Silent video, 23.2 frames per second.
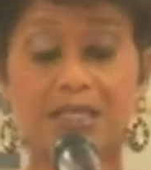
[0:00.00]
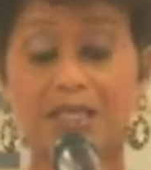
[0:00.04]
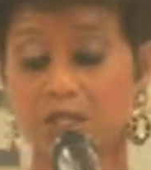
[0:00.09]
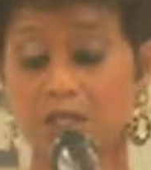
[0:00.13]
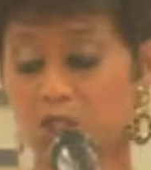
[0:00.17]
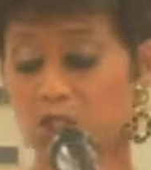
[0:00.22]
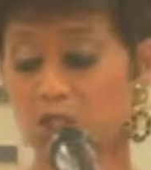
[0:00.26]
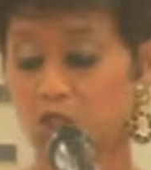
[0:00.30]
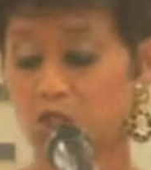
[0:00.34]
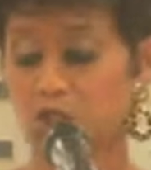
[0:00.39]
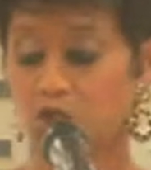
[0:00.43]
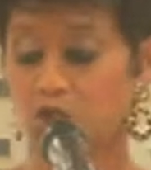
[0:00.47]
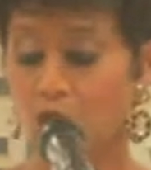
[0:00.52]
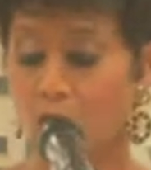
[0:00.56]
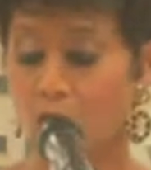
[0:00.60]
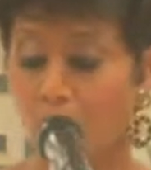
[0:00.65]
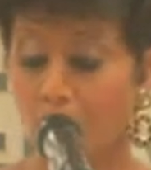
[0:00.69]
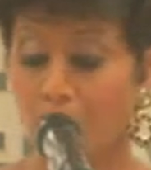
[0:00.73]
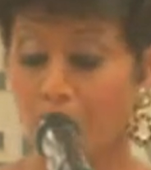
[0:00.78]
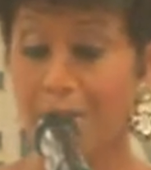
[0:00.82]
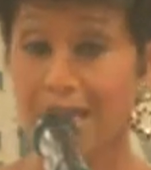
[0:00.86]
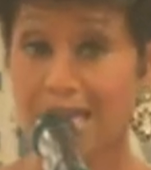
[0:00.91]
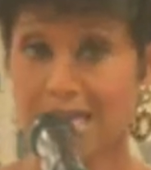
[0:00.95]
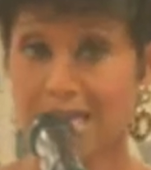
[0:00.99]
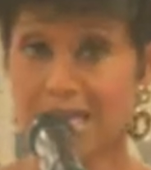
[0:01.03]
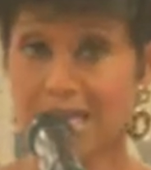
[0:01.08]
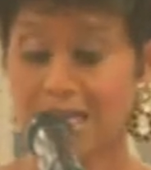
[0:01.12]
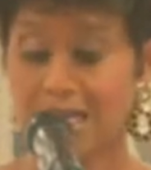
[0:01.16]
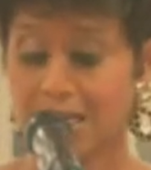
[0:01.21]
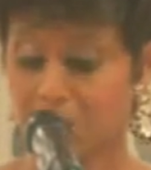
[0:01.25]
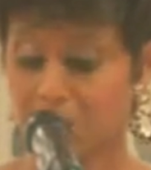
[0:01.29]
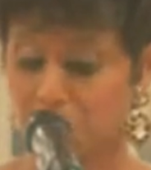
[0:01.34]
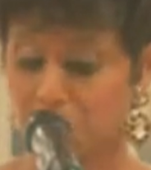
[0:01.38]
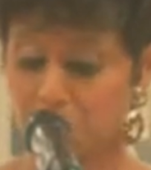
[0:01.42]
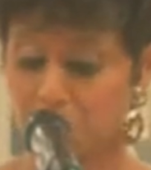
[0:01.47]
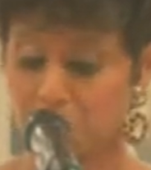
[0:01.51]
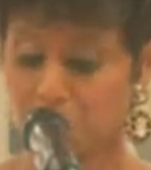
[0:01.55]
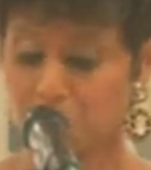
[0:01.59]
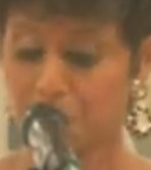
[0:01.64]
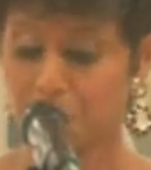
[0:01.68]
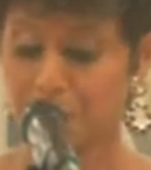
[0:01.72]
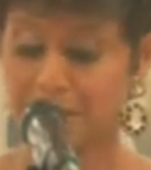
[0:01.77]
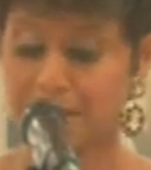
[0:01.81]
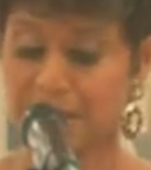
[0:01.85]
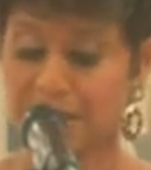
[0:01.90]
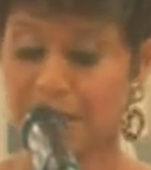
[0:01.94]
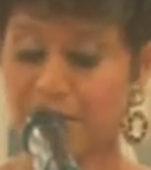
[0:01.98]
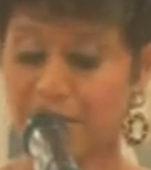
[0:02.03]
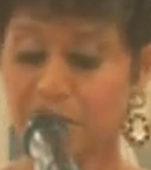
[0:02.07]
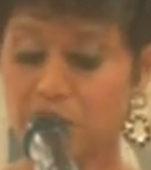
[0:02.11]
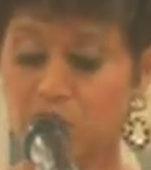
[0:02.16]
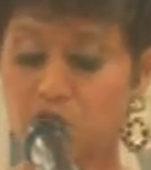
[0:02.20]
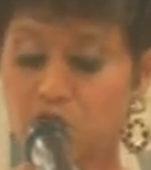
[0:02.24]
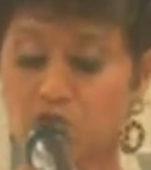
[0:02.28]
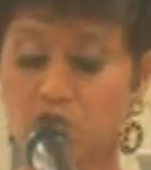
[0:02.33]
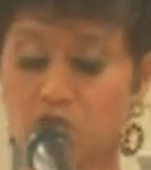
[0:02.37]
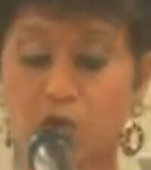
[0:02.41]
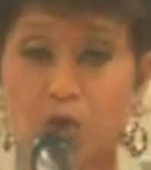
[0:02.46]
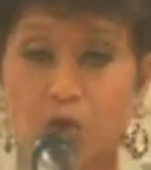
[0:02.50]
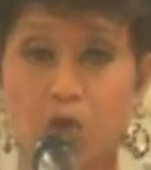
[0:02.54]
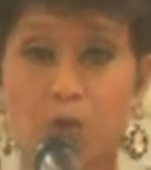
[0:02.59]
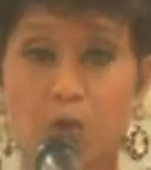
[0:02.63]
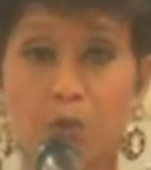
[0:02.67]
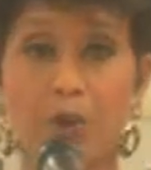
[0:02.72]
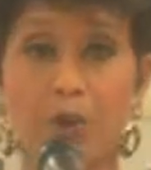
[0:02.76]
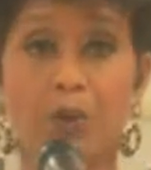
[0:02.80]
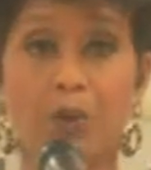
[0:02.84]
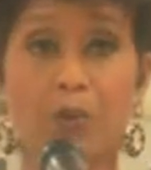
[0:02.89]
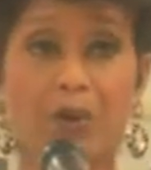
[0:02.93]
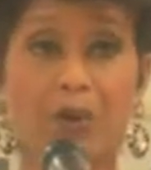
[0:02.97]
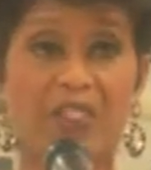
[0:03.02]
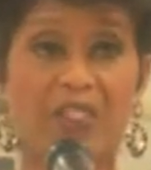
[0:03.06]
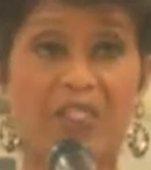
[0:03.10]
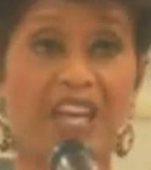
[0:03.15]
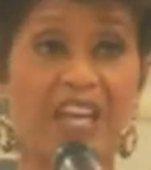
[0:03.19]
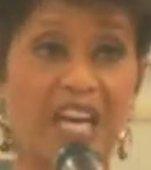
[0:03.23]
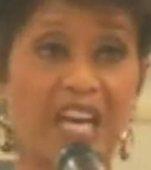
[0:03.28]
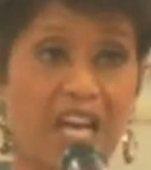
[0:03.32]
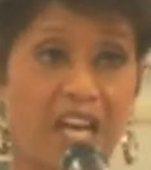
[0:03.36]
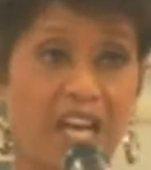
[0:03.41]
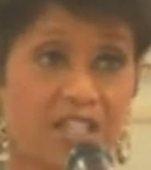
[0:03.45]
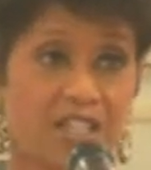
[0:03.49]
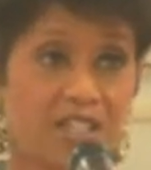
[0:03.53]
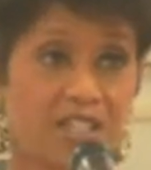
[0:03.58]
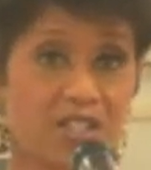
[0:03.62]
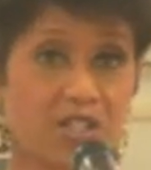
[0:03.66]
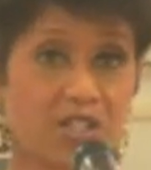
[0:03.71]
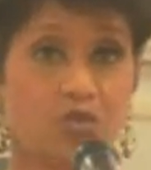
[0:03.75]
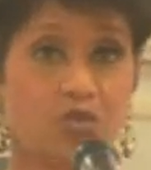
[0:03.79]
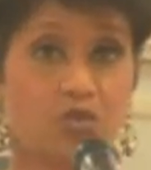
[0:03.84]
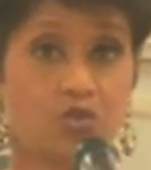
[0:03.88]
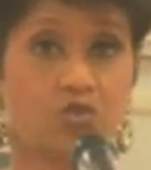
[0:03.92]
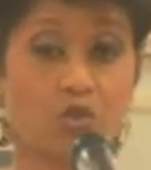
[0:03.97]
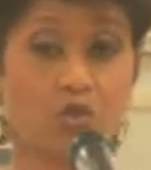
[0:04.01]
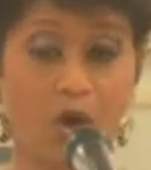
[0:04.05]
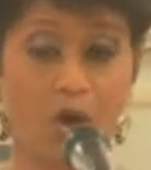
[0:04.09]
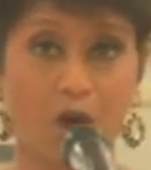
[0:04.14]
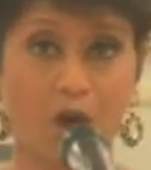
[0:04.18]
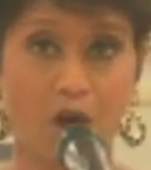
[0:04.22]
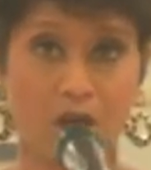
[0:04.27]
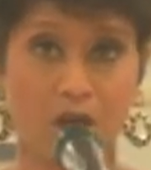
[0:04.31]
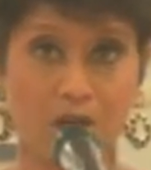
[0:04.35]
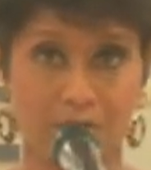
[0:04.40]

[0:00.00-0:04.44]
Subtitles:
storming into Ms. Evans' room with guns drawn.